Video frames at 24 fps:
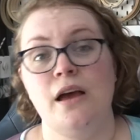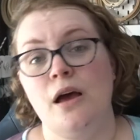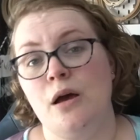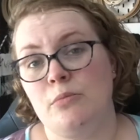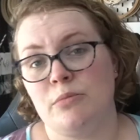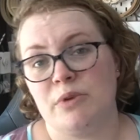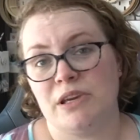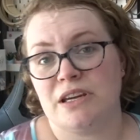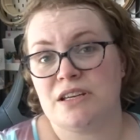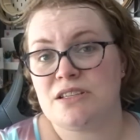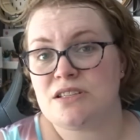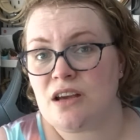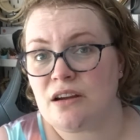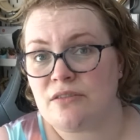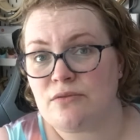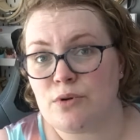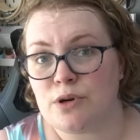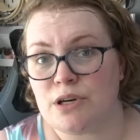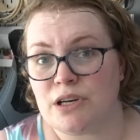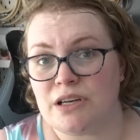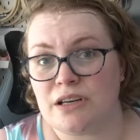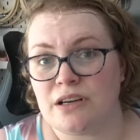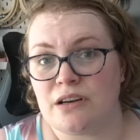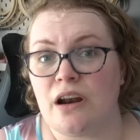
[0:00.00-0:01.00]
Because I've
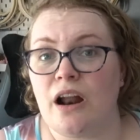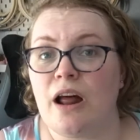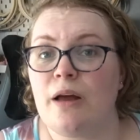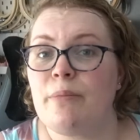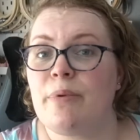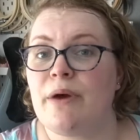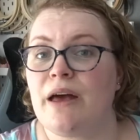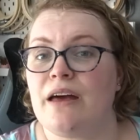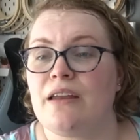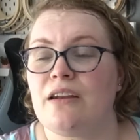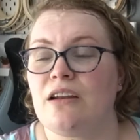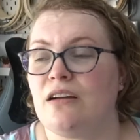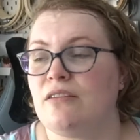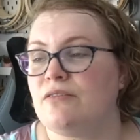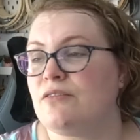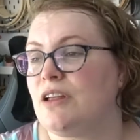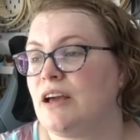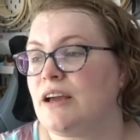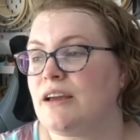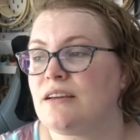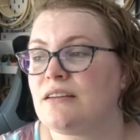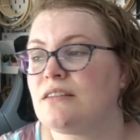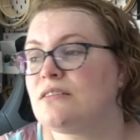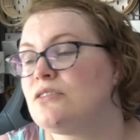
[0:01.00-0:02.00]
wanted an iPad, I've
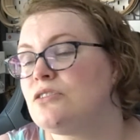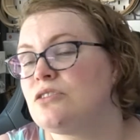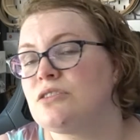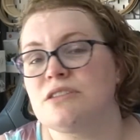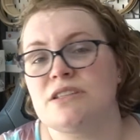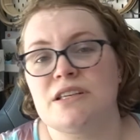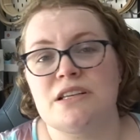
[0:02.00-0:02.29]
like looked